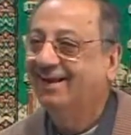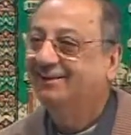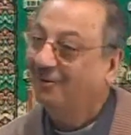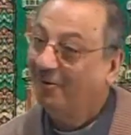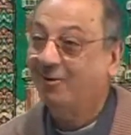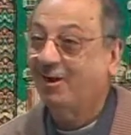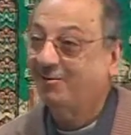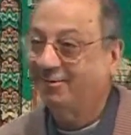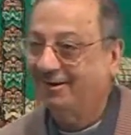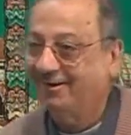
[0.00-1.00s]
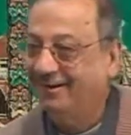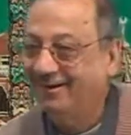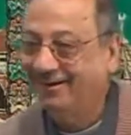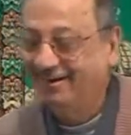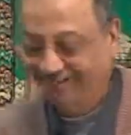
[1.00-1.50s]
the whole of it.
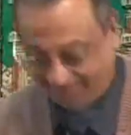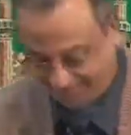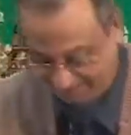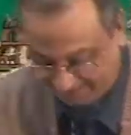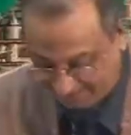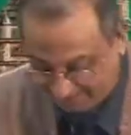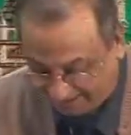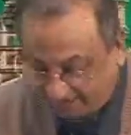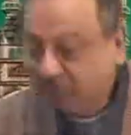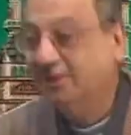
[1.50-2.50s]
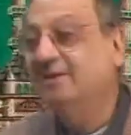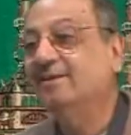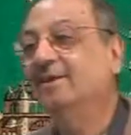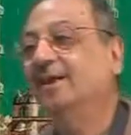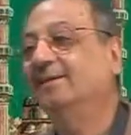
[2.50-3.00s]
Okay.
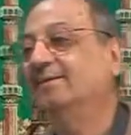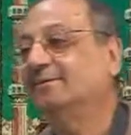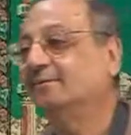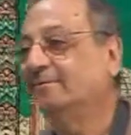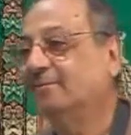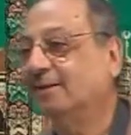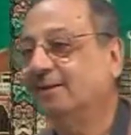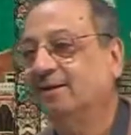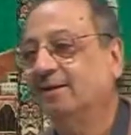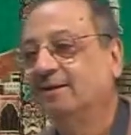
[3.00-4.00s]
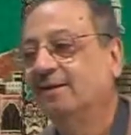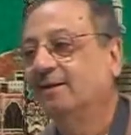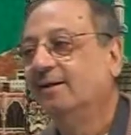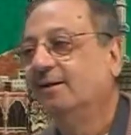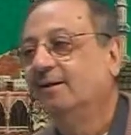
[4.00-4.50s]
Sinnan, brother.
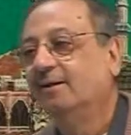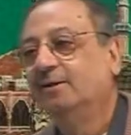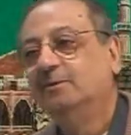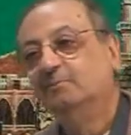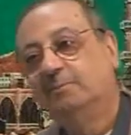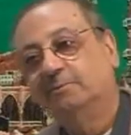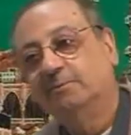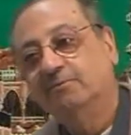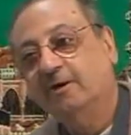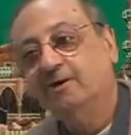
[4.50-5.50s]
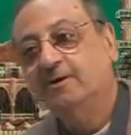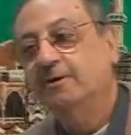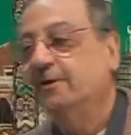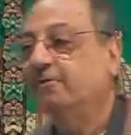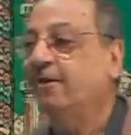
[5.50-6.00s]

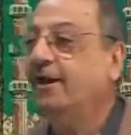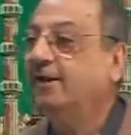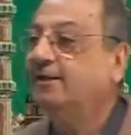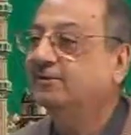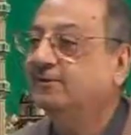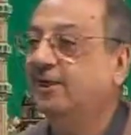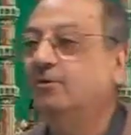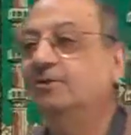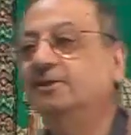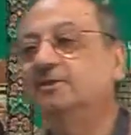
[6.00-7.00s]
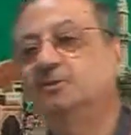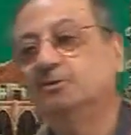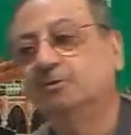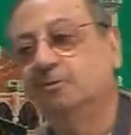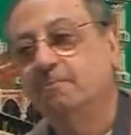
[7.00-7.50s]
If I say only to
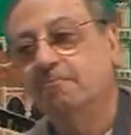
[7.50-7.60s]
you,